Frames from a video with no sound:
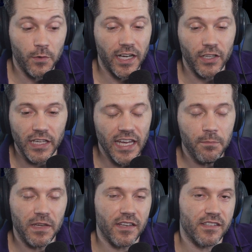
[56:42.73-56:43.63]
what I could get
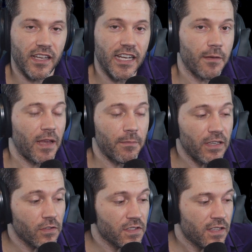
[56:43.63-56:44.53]
because I need to pay
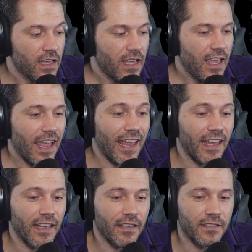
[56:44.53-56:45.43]
bills,
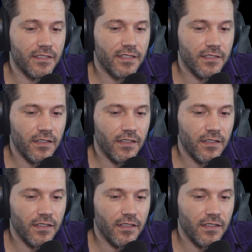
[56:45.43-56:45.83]
and